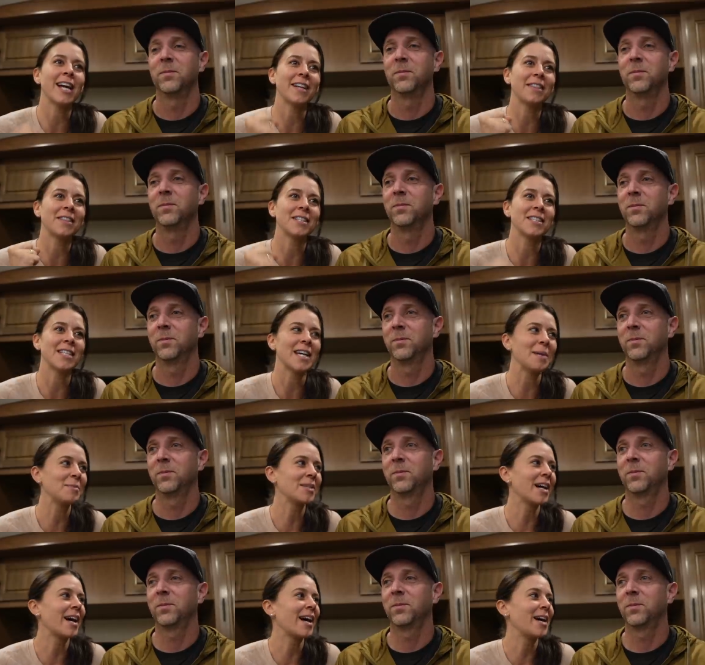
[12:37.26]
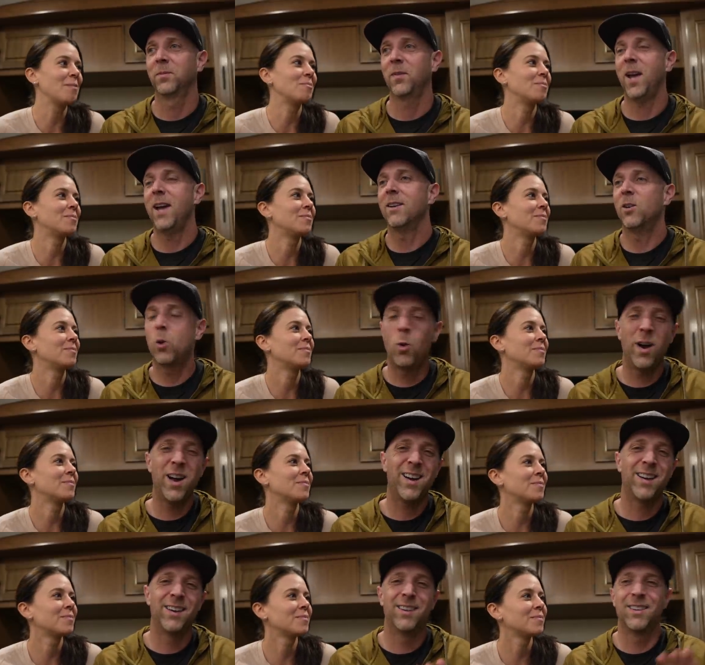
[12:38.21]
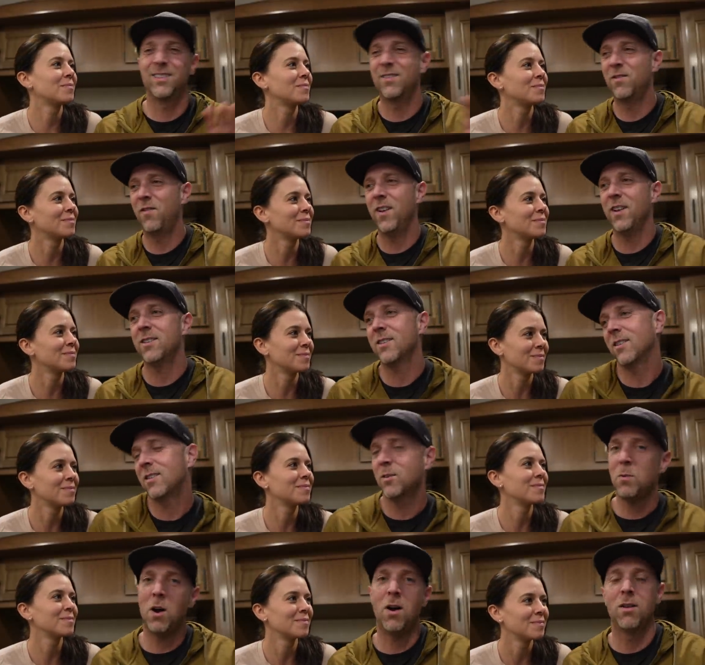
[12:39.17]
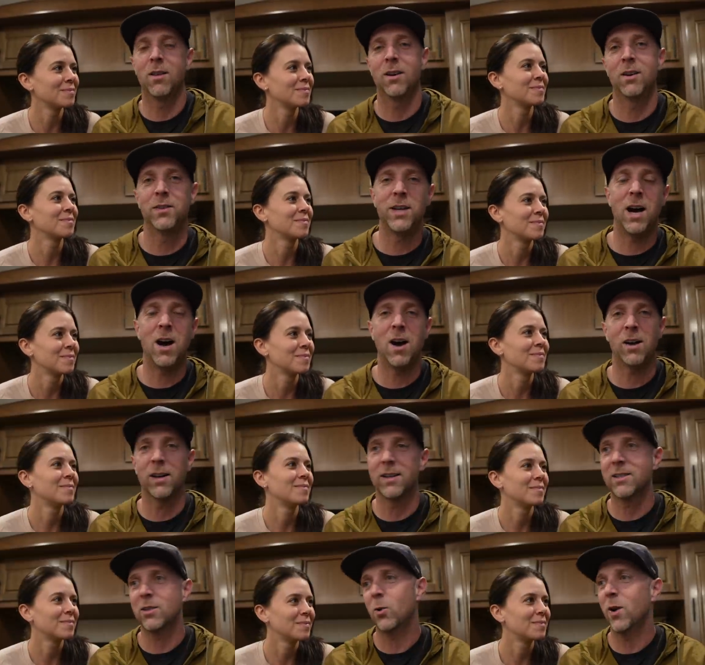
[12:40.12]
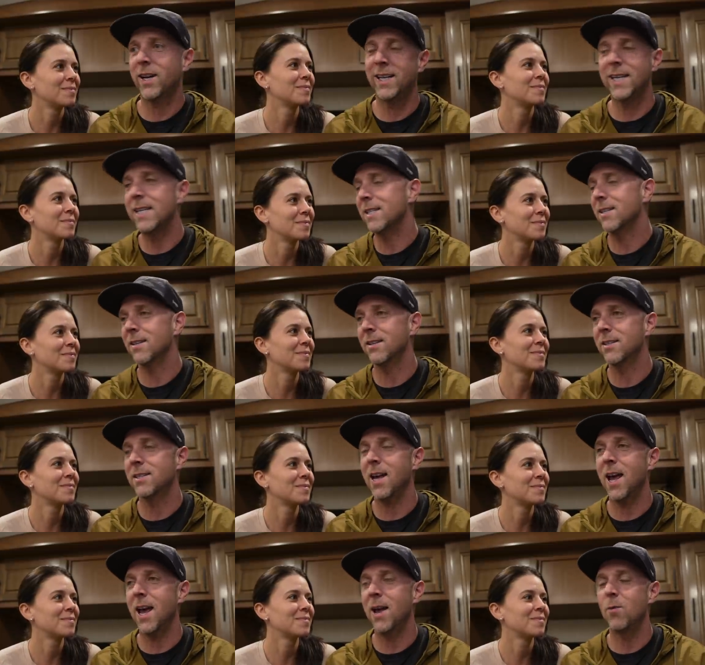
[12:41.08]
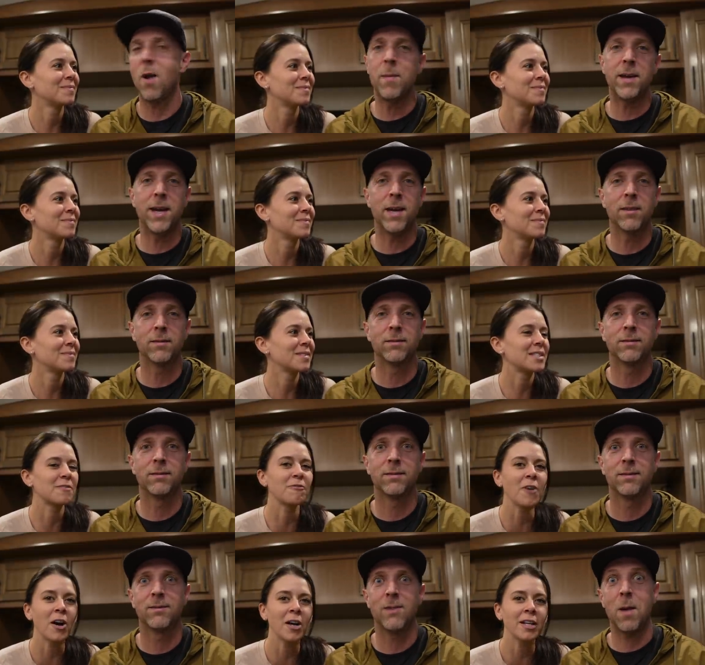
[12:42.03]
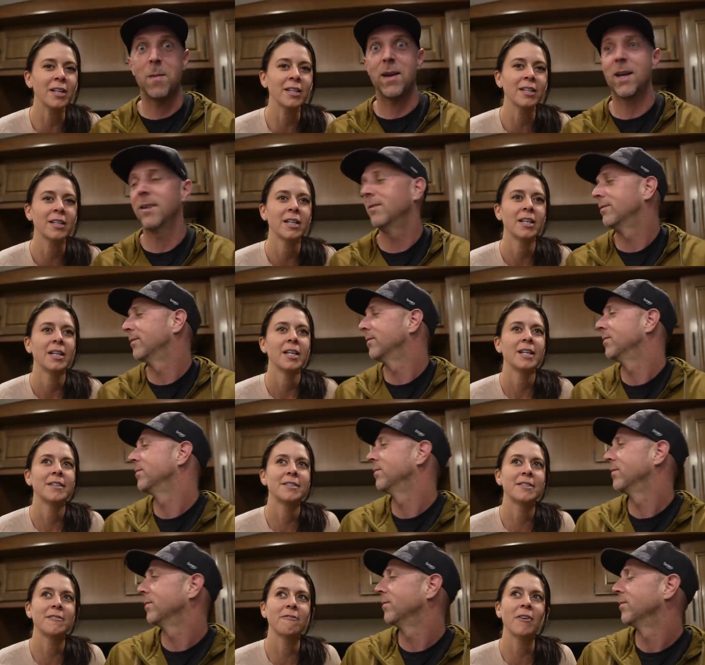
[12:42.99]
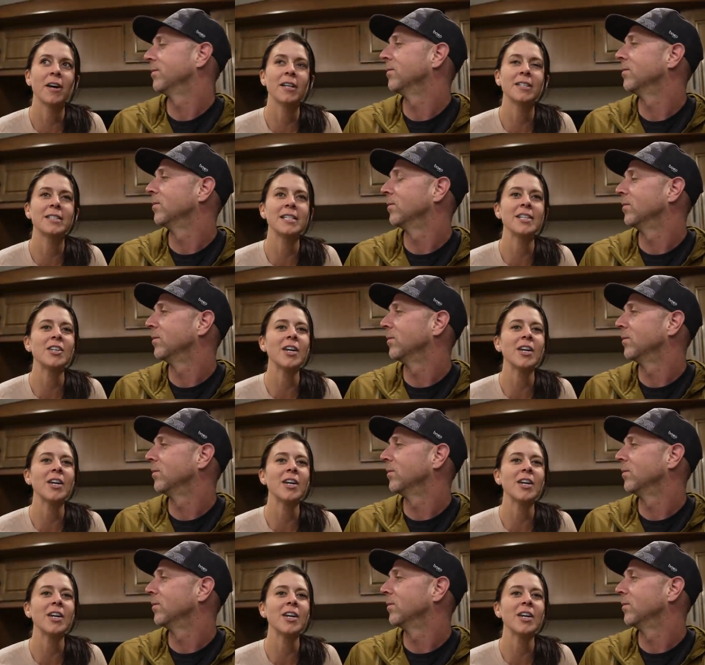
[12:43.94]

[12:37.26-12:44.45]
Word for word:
Speaker 1: at the same time.
Speaker 2: And quick, and it fits a small little dog, and it's quick and easy to say Remy.
Speaker 1: It's fun. It's fun. So you